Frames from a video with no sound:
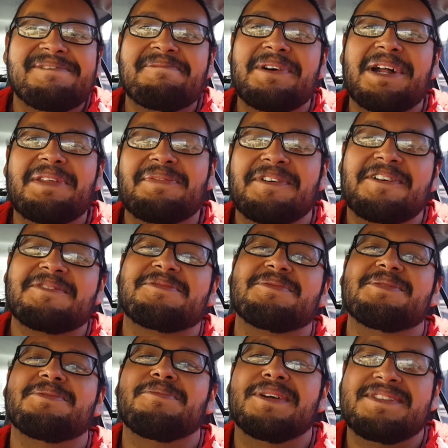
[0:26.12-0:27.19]
But as far as
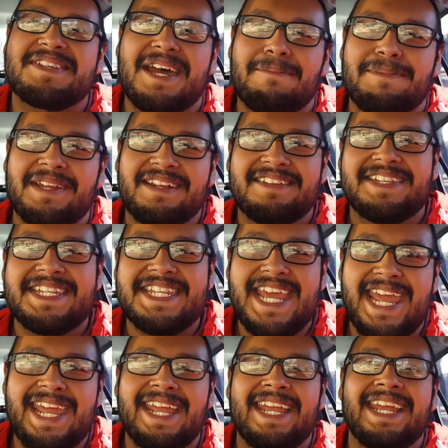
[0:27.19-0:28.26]
what's happening
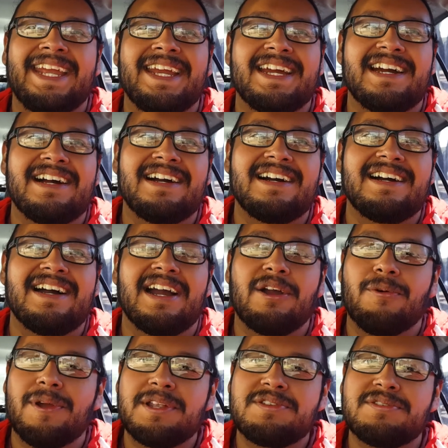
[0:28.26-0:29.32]
today, I'm
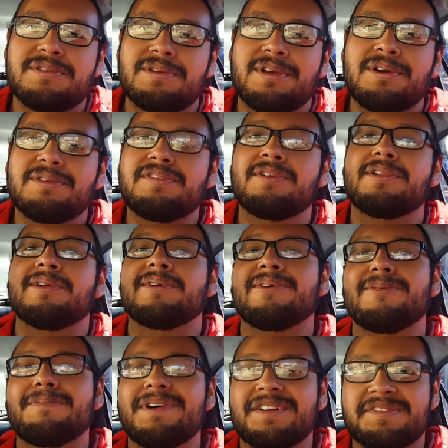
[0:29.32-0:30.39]
going to go to a
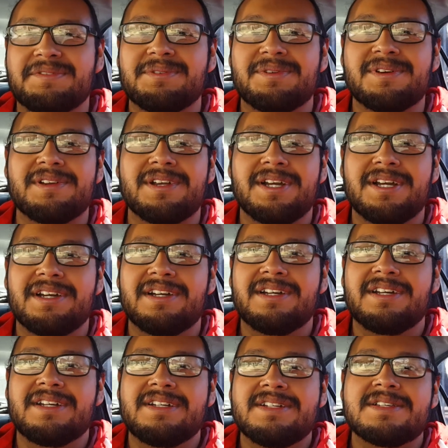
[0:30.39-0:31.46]
local bookstore,
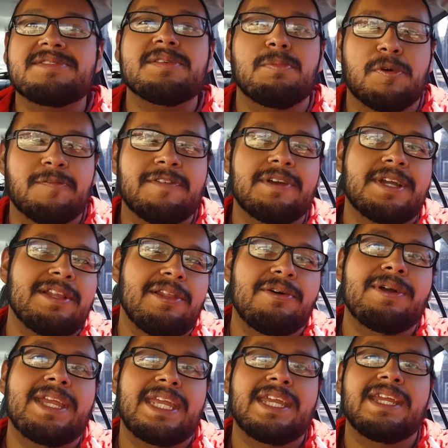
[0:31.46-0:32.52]
somewhere very
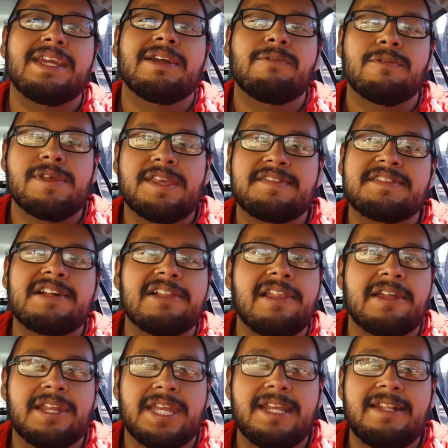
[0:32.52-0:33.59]
low-key, where they sell a
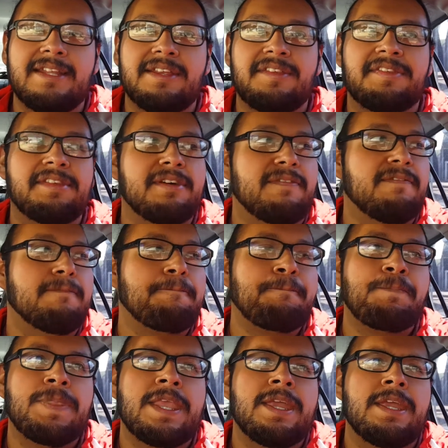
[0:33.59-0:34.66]
lot of indie stuff.
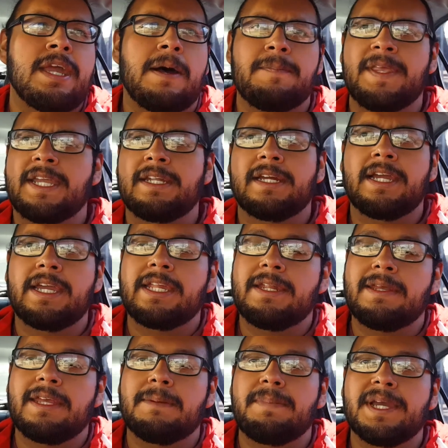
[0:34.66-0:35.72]
I'm thinking I'm going
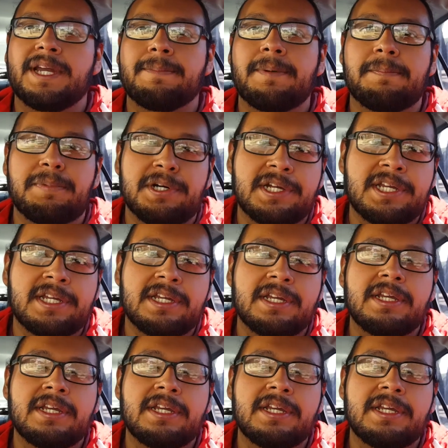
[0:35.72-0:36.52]
to pick up a book,